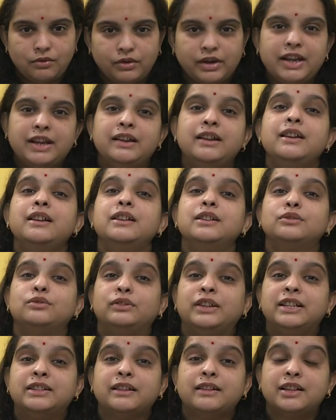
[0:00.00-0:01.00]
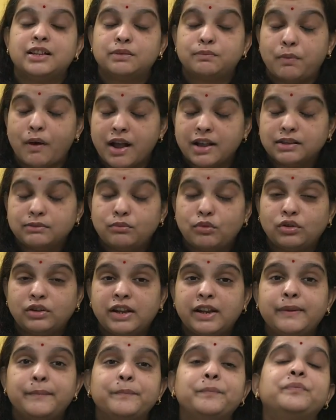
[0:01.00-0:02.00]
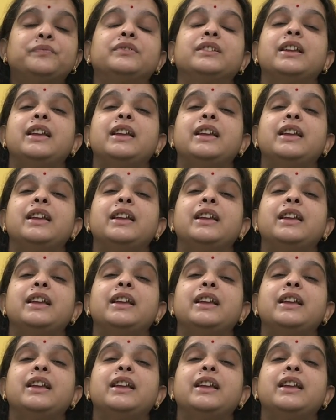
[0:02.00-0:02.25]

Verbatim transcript: Okay, so these are the spasmodic,